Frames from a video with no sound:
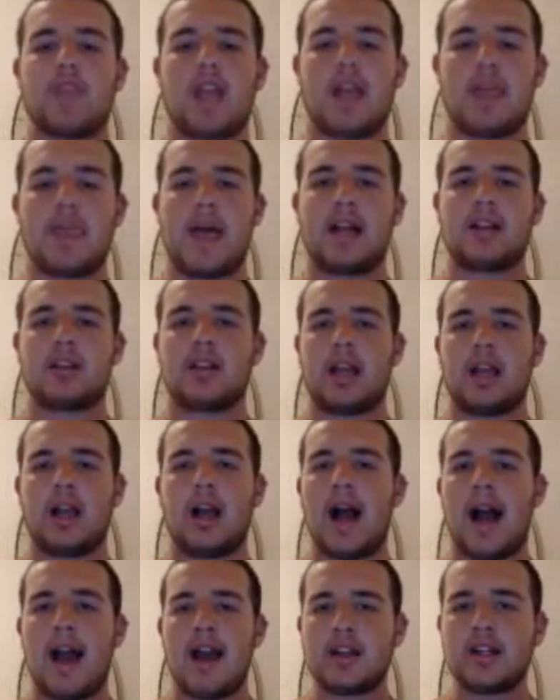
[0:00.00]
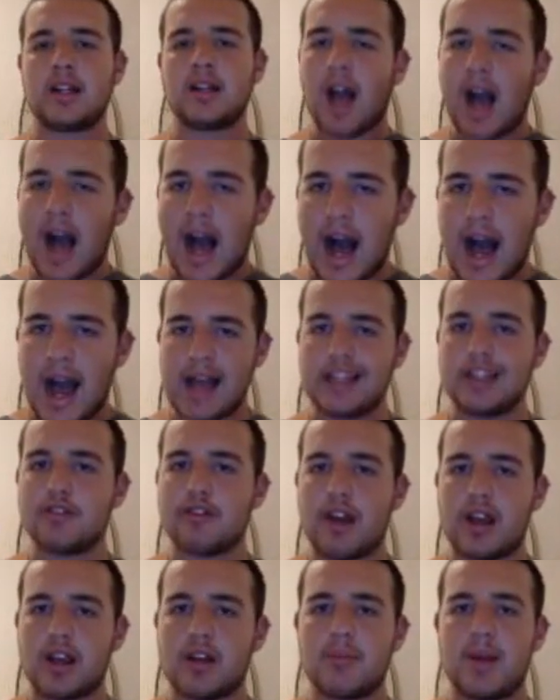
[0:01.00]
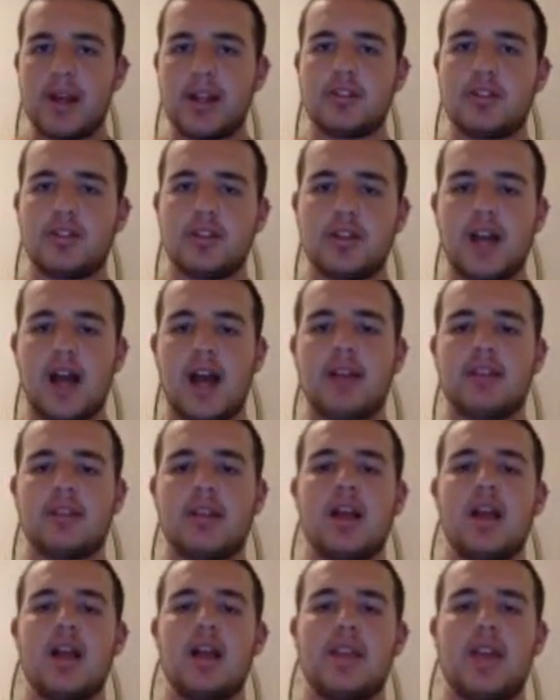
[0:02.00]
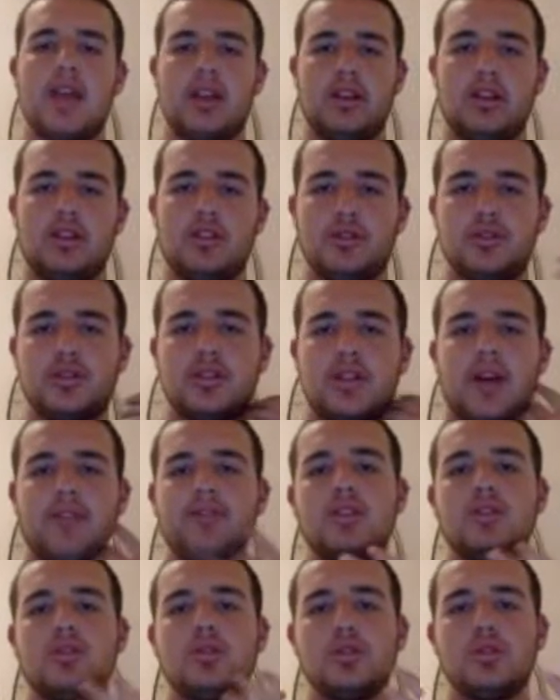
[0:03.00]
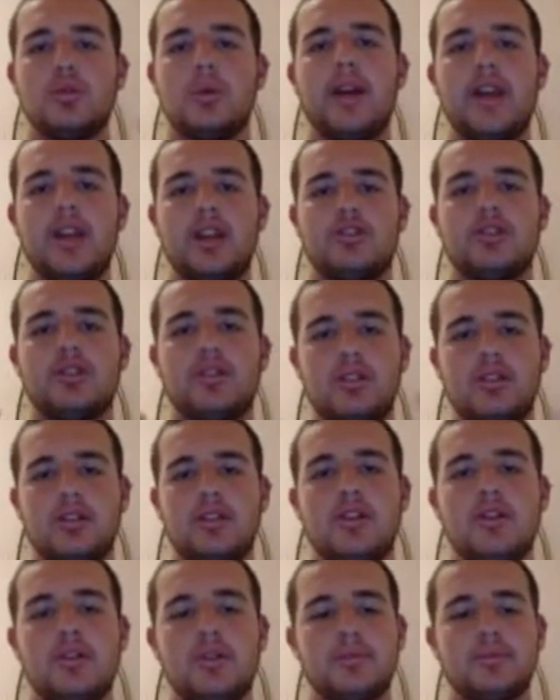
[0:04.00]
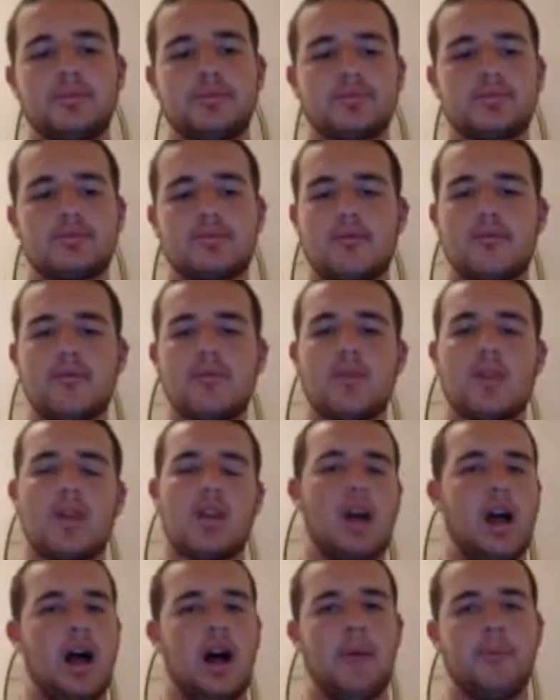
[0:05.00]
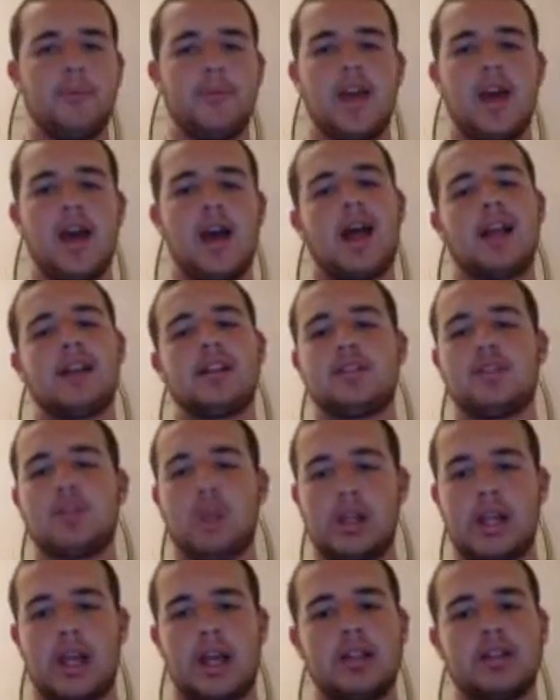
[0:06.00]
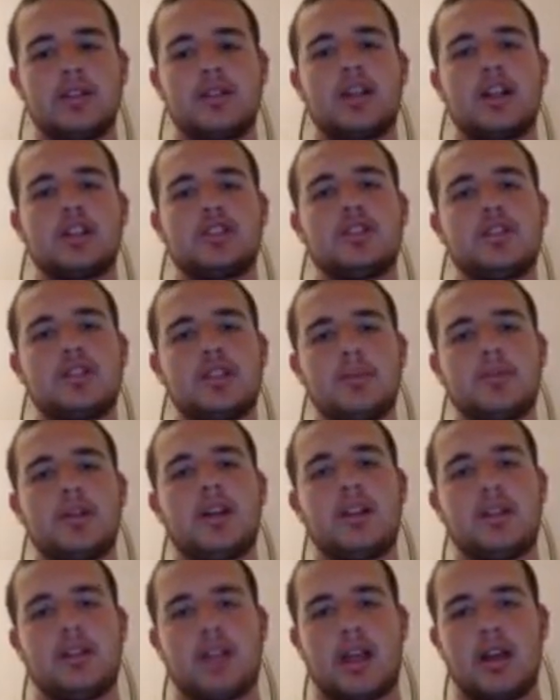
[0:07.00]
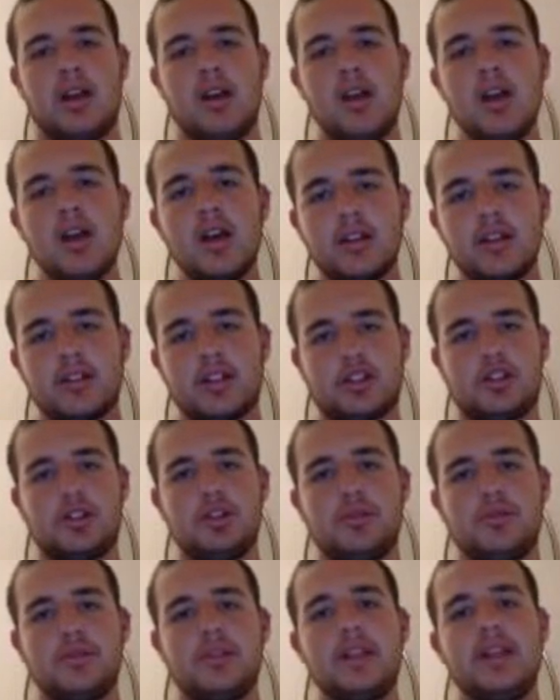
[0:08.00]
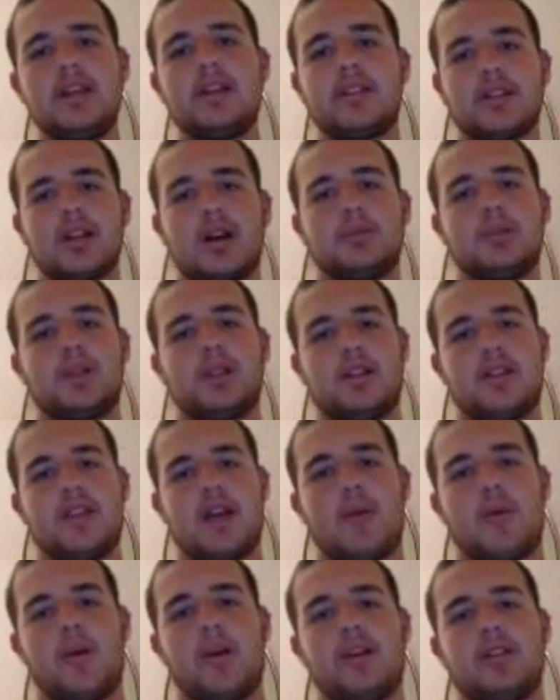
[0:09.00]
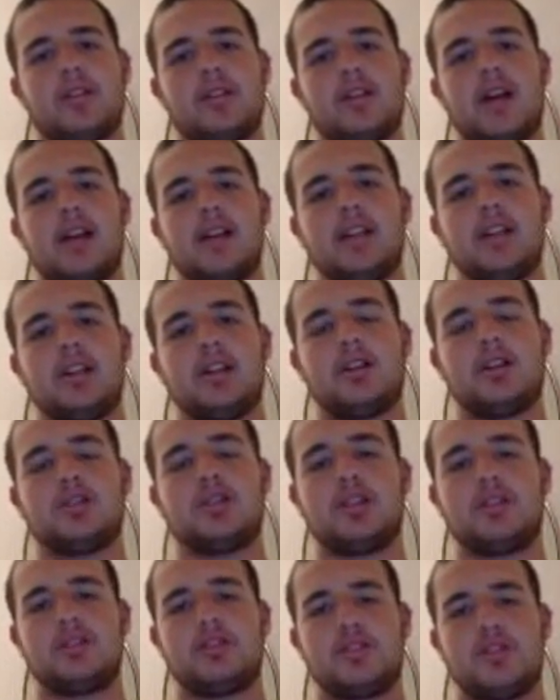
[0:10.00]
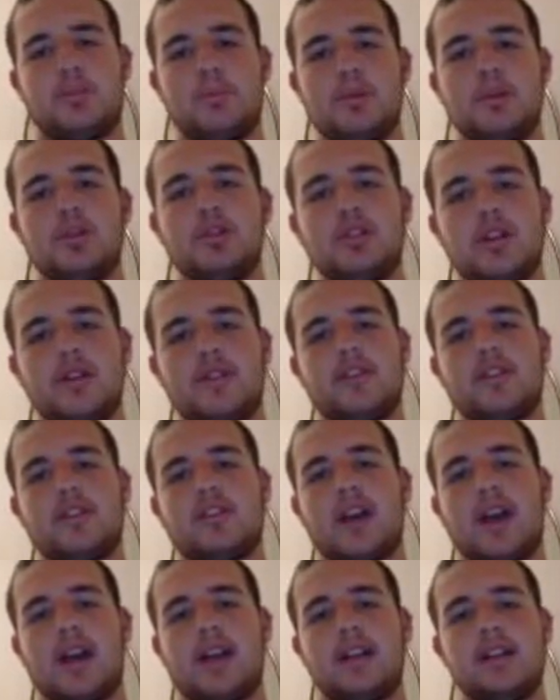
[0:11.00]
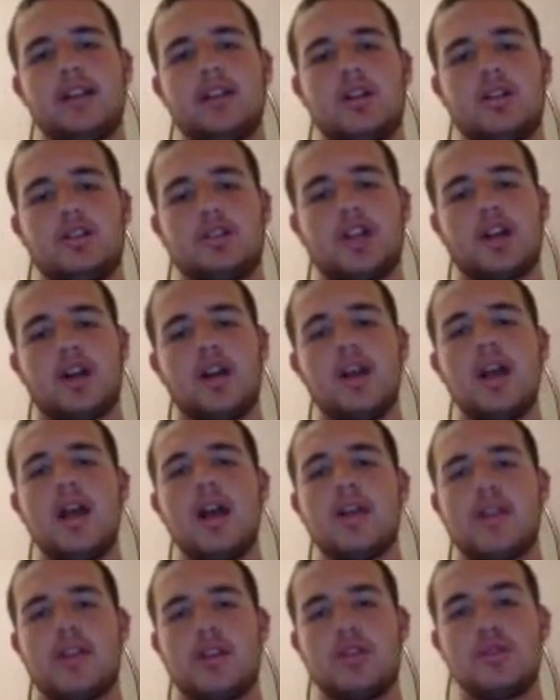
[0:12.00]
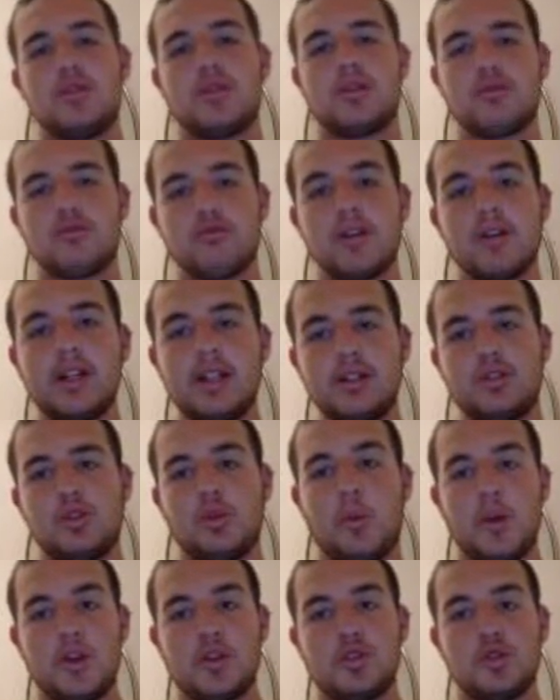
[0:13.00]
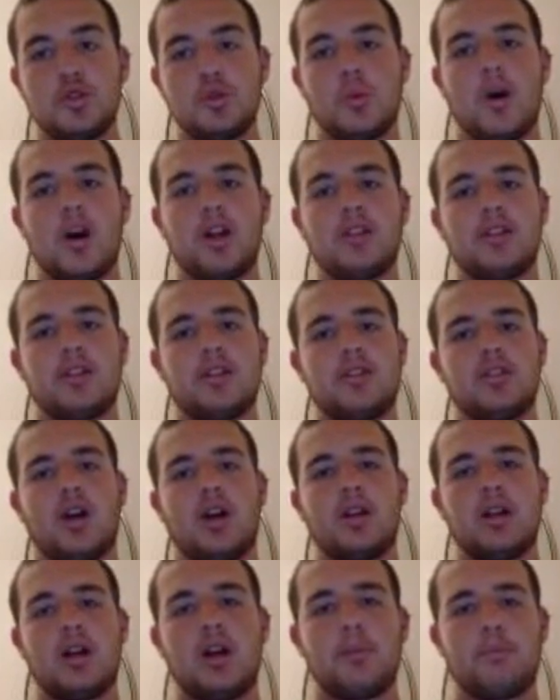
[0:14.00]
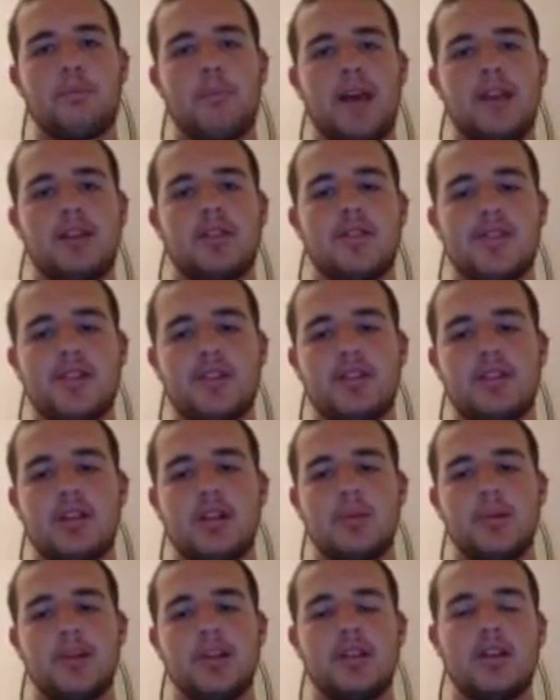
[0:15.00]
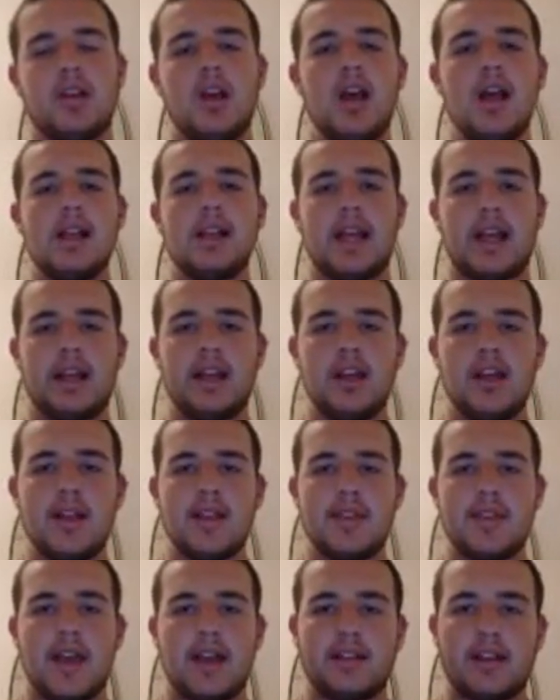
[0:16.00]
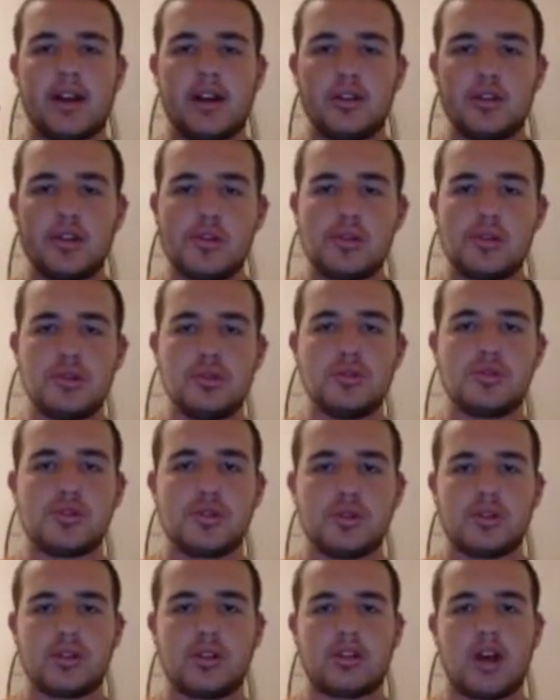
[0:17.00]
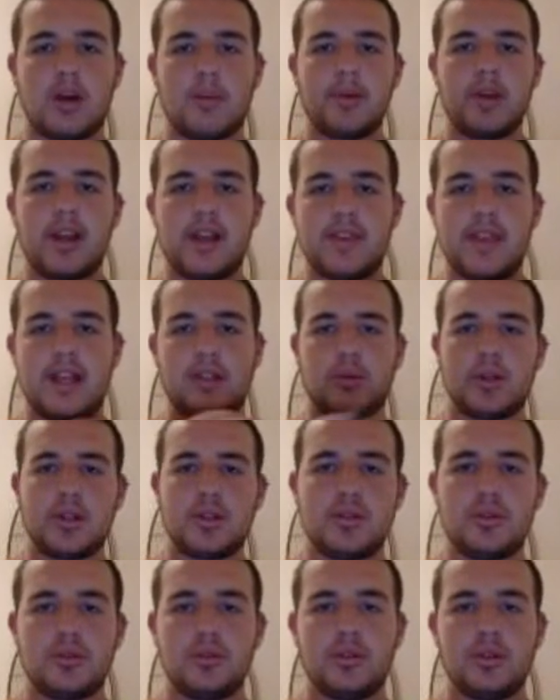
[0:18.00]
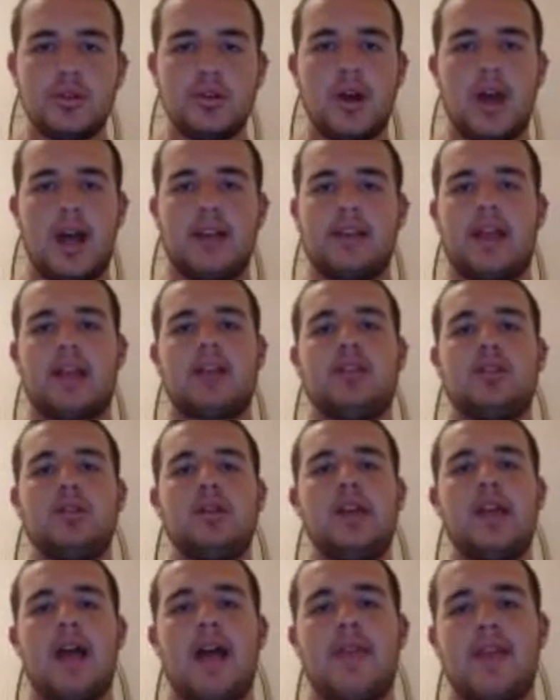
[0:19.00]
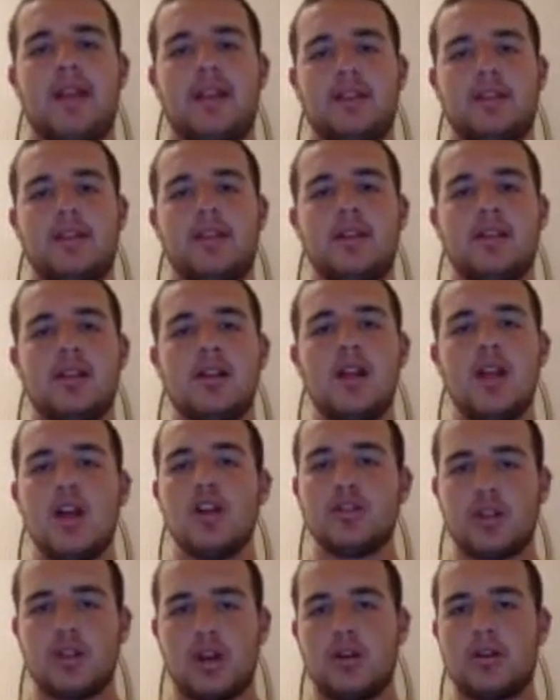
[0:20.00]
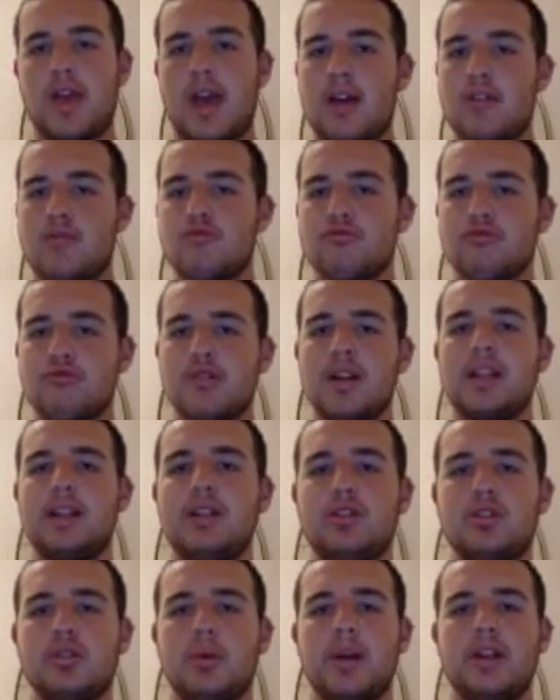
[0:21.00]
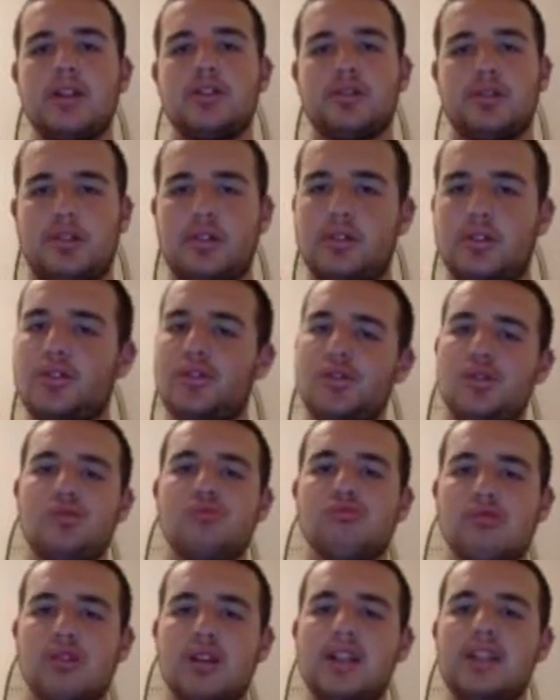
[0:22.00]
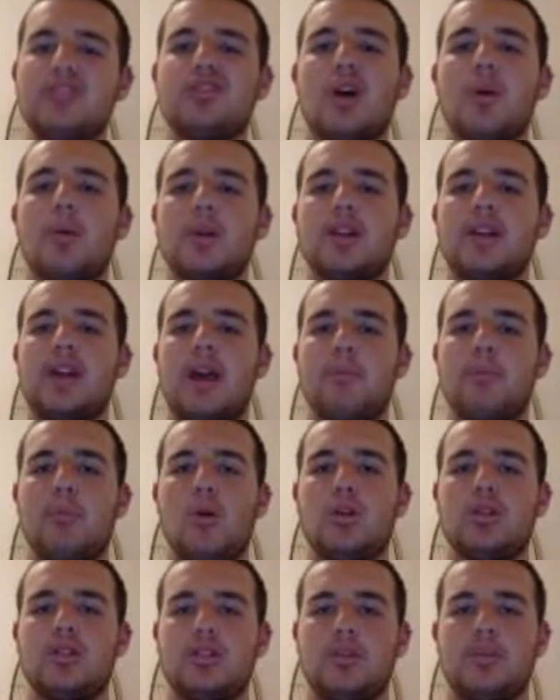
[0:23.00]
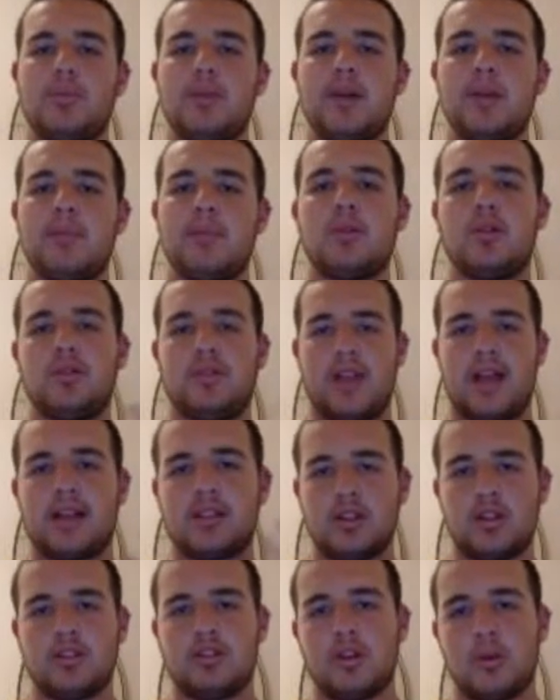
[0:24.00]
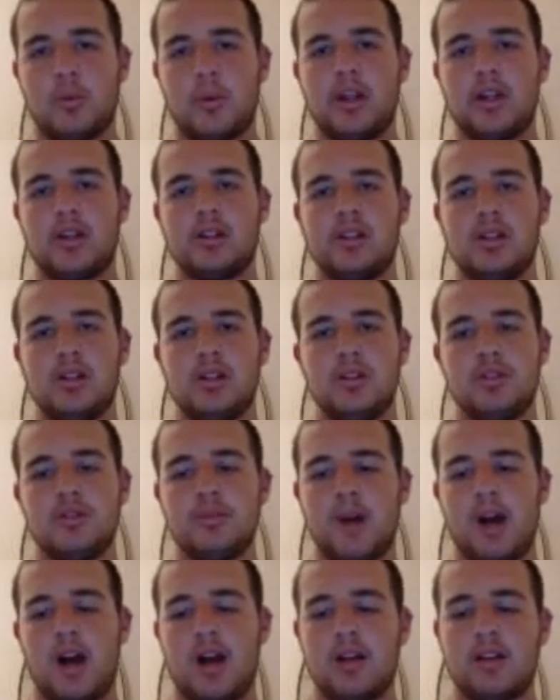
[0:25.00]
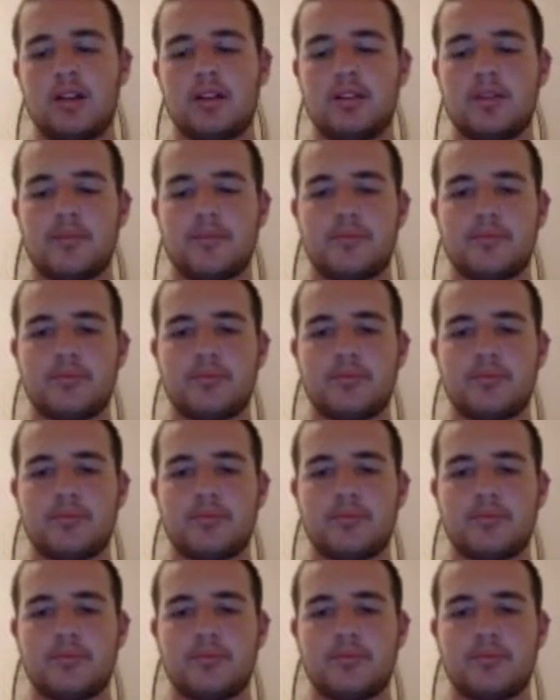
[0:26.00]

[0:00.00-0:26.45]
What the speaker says: And that's like, I highly recommend to you guys that you just have to do what interests you. Yeah, and it's like such a subject. It's like such a unique subject in that way, society and culture, and it's the beauty of society and culture that you can really do what you want, and it's not based on the syllabus. Like, they tell you, you choose the topic, and that's what you do, and that's it. So yeah, really do what interests you, because you really don't want to get bored in your PIP, because that's also where you're going to lose marks.